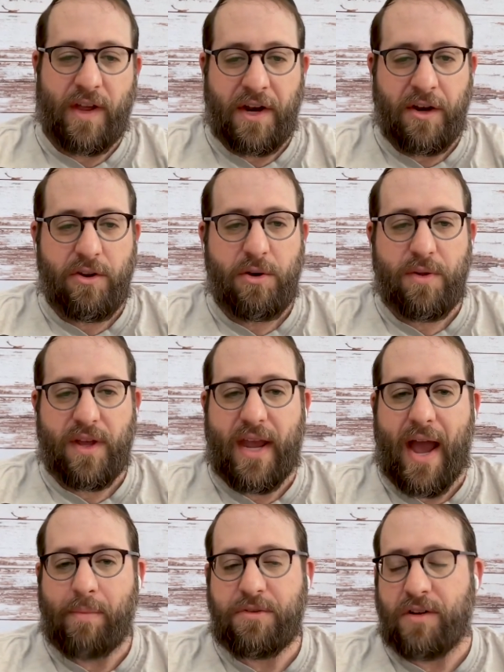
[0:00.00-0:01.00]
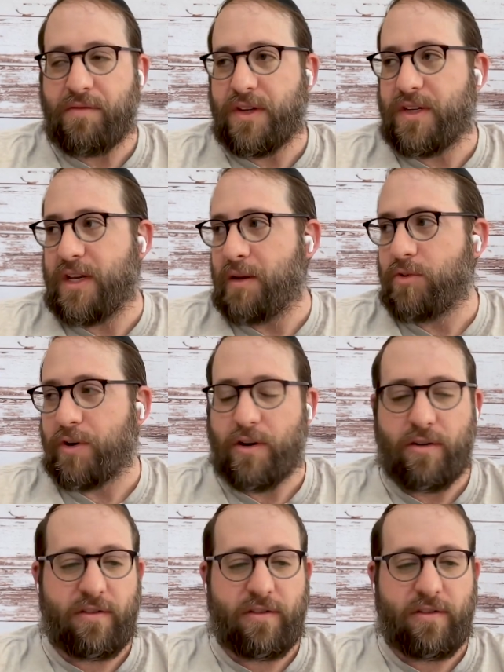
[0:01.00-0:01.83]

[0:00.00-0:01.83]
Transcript: and I know you were the captain of the team during your